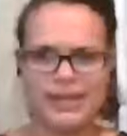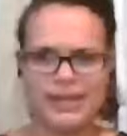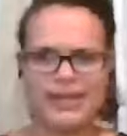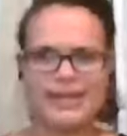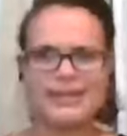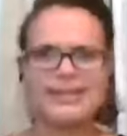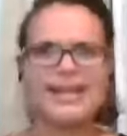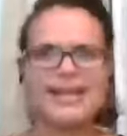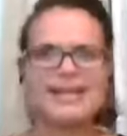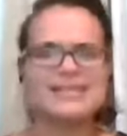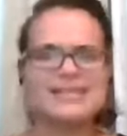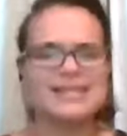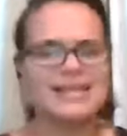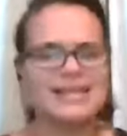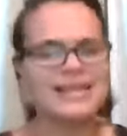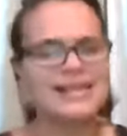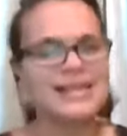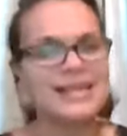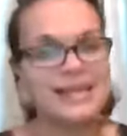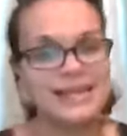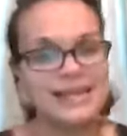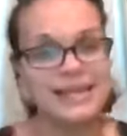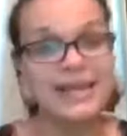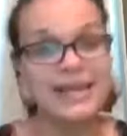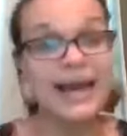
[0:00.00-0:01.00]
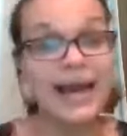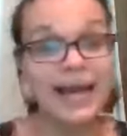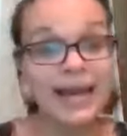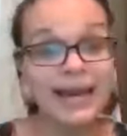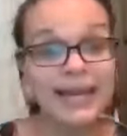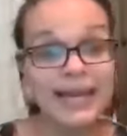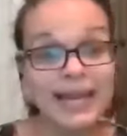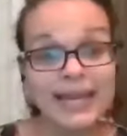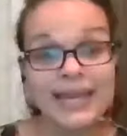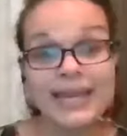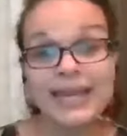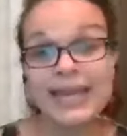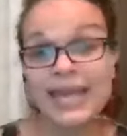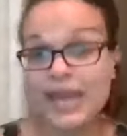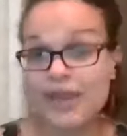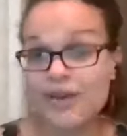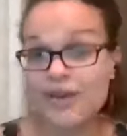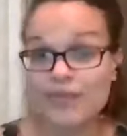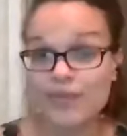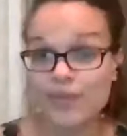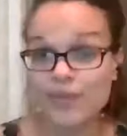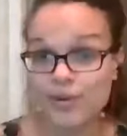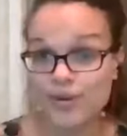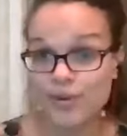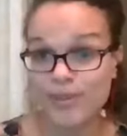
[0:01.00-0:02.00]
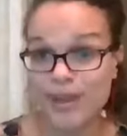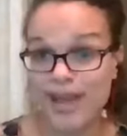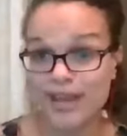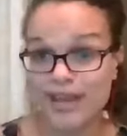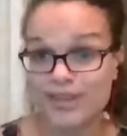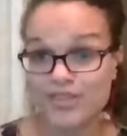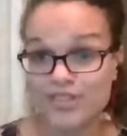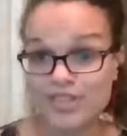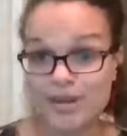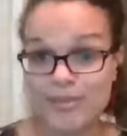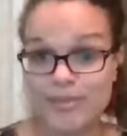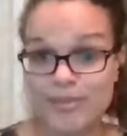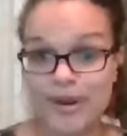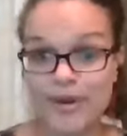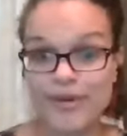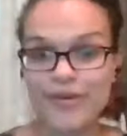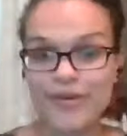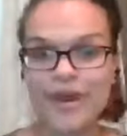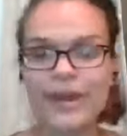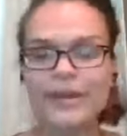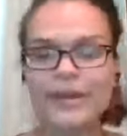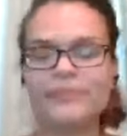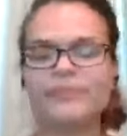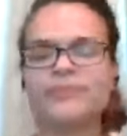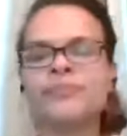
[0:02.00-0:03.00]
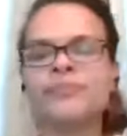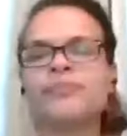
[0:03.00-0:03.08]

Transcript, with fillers: Like that's kind of indicator of what you're passionate about, right?